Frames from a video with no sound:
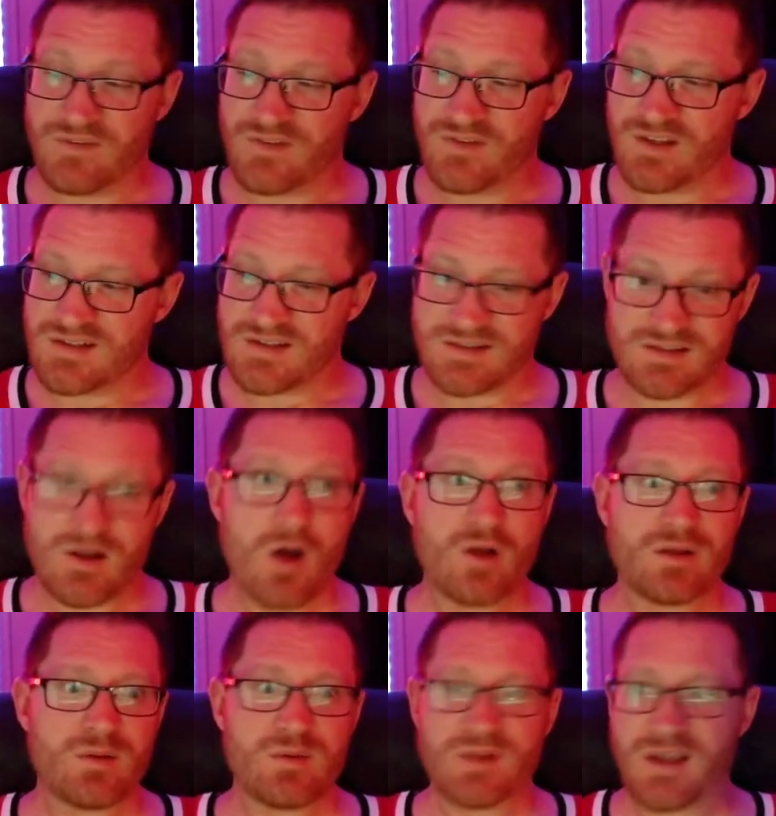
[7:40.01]
If he call
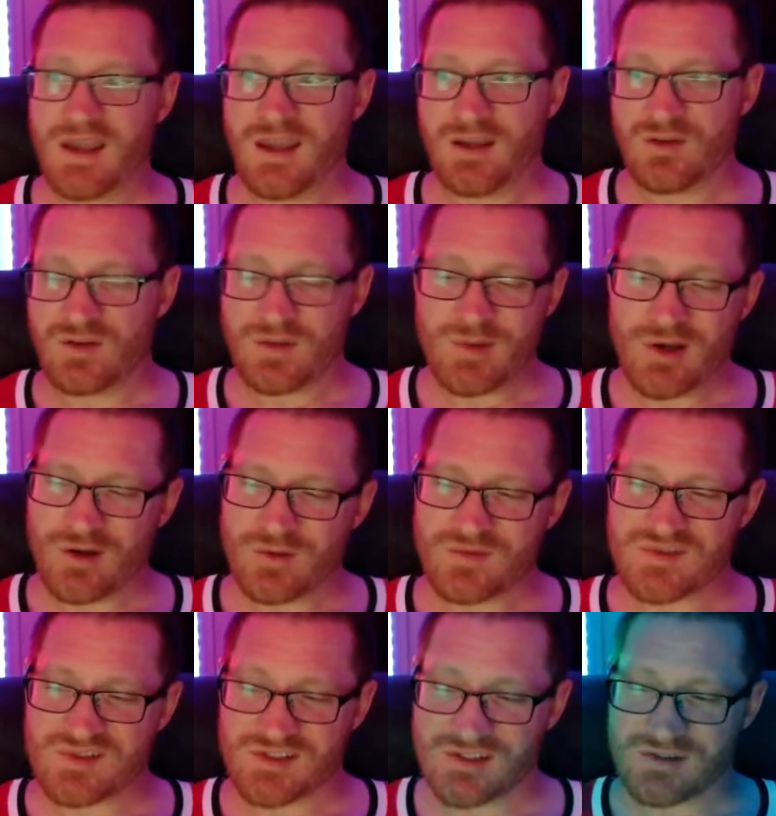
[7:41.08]
him and be like, hey, can you come
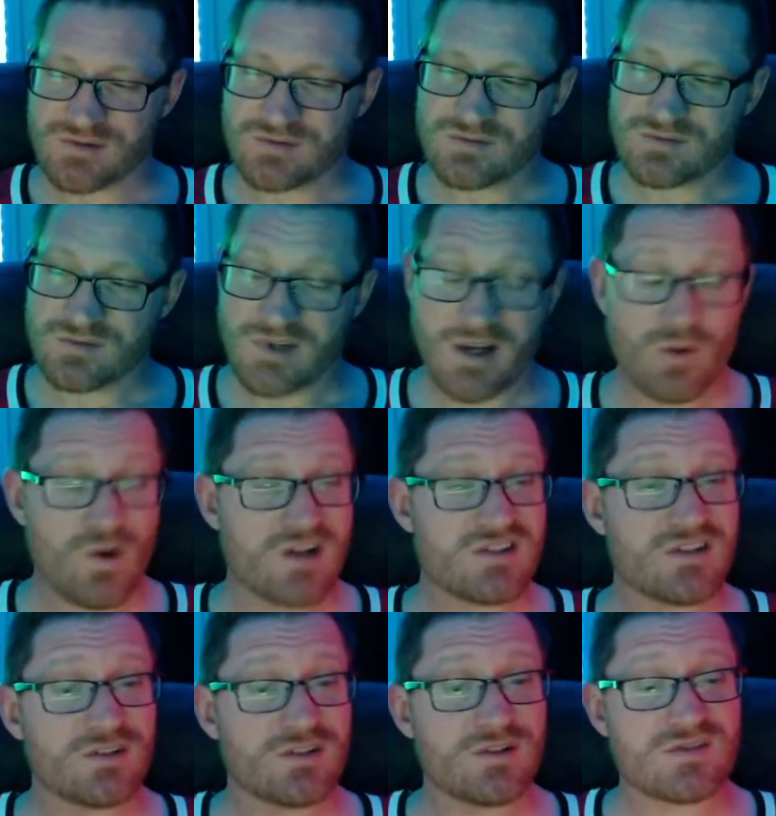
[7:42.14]
help? So gotta watch
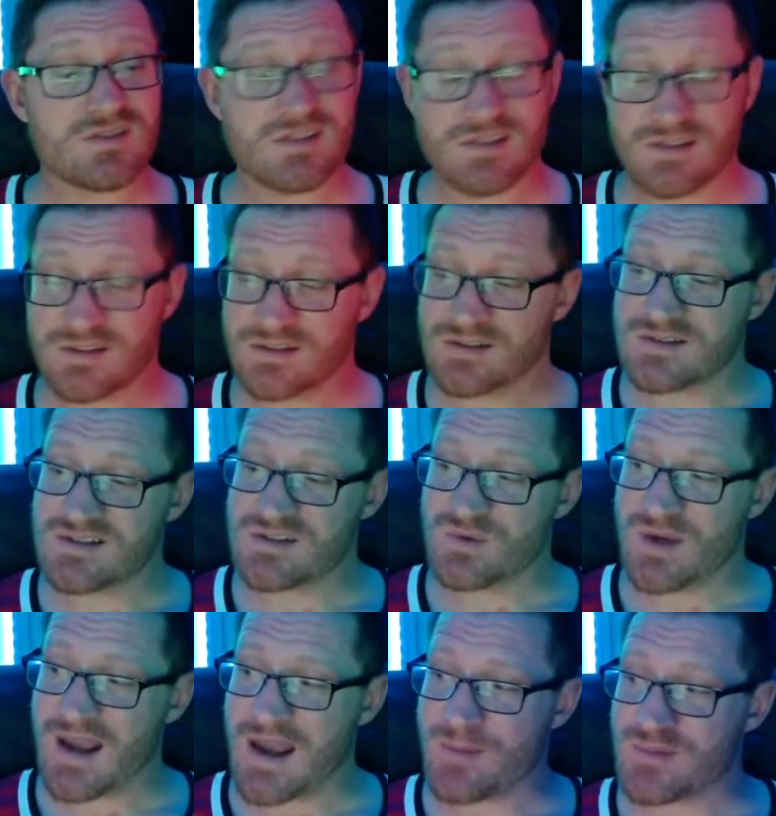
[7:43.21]
it closely and see
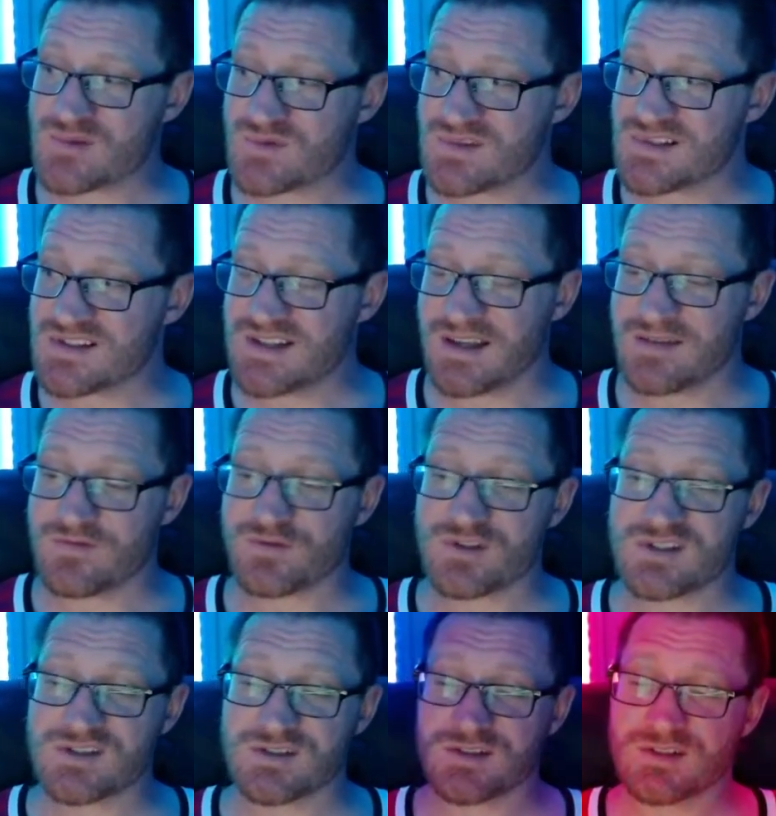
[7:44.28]
what happens with this damn
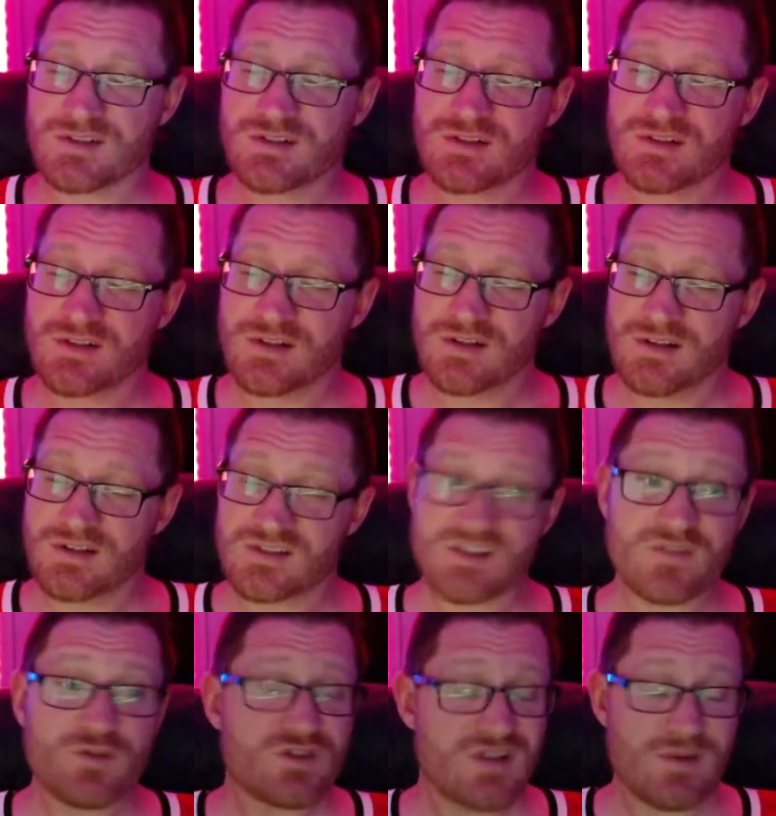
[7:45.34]
freezer. It's
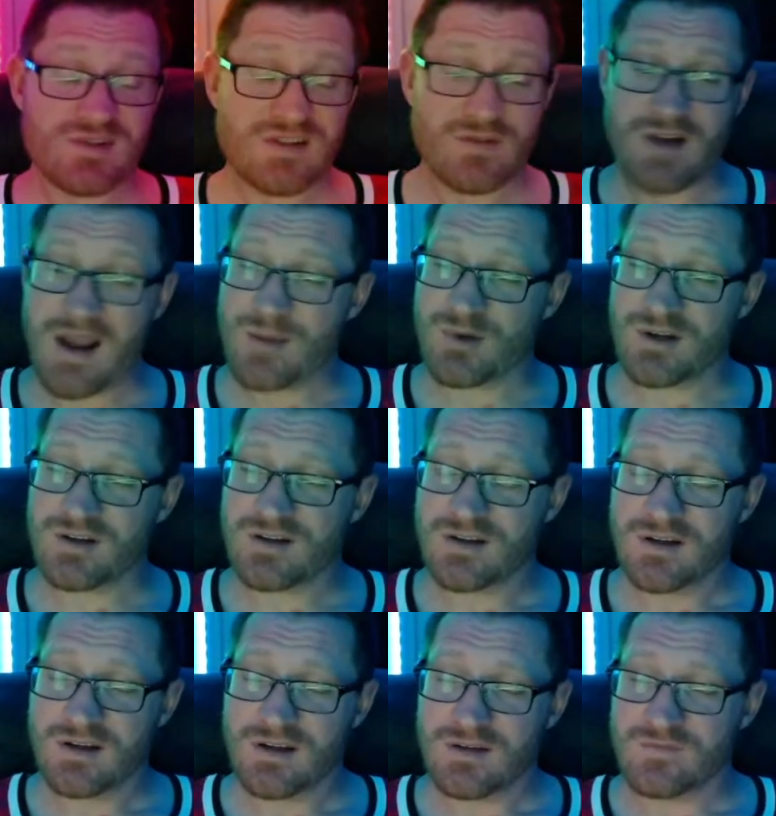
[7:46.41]
the first time it's ever happened.
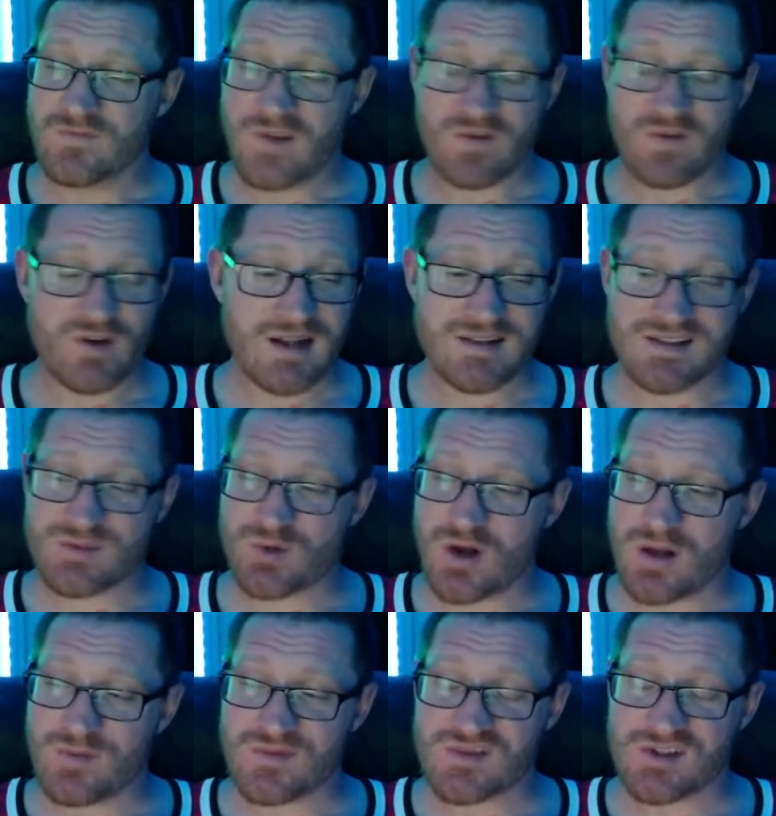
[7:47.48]
Never had this
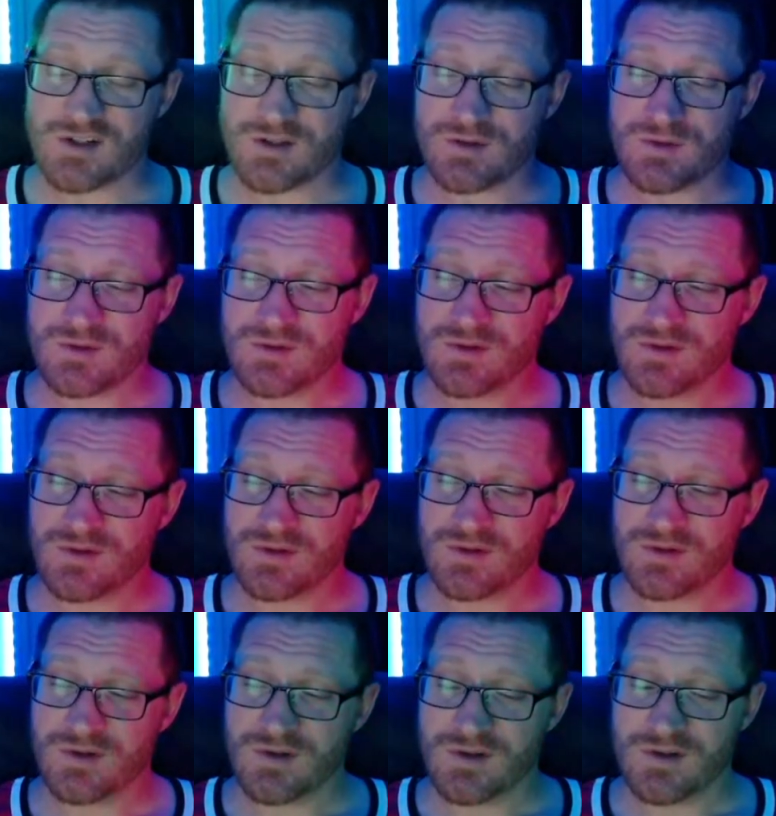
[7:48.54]
problem, so
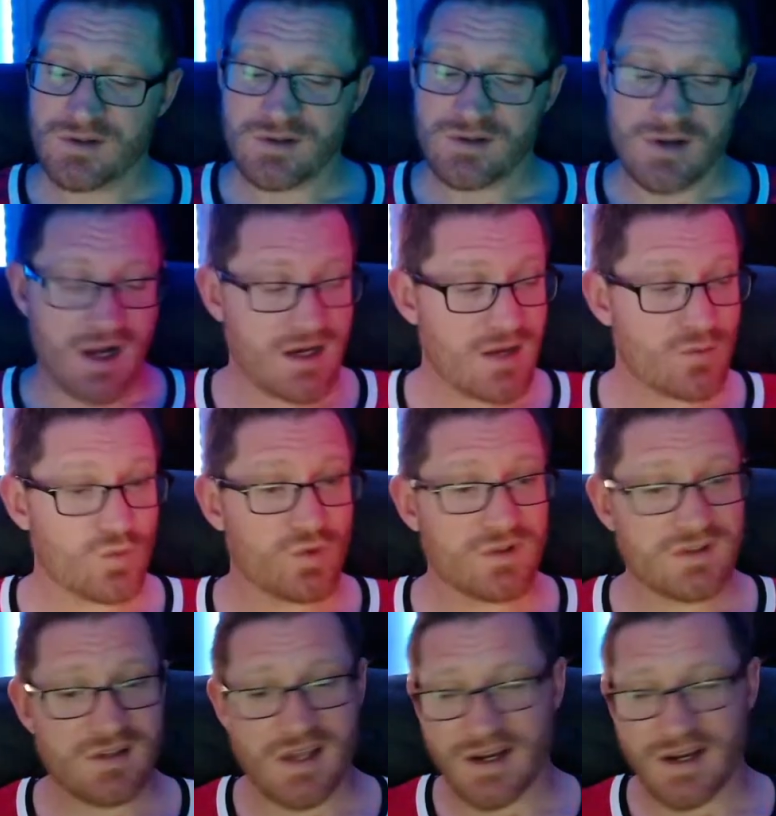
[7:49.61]
knock on wood.